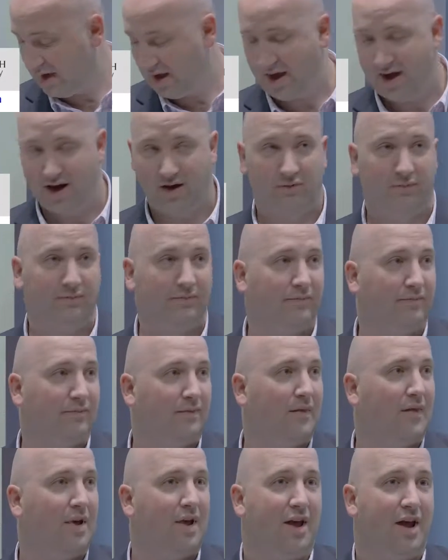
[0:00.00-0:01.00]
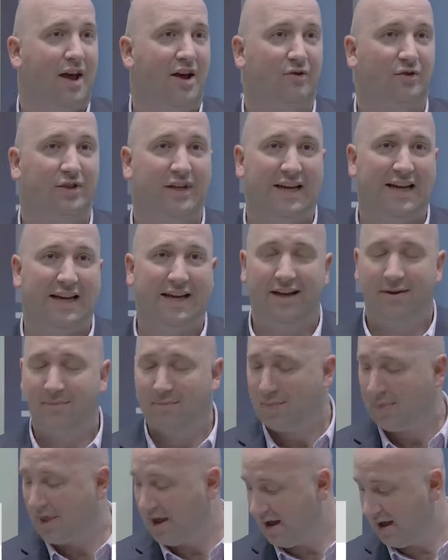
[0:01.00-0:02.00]
our tea,
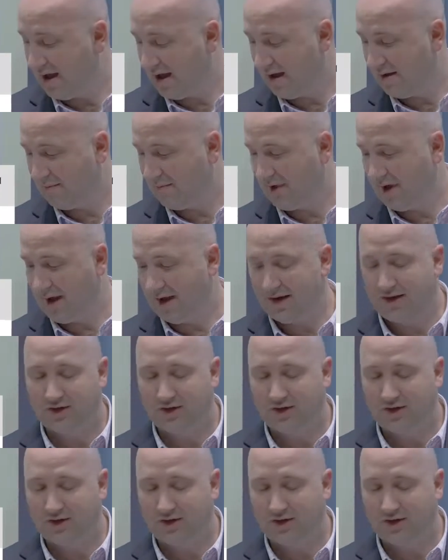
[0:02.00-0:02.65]
and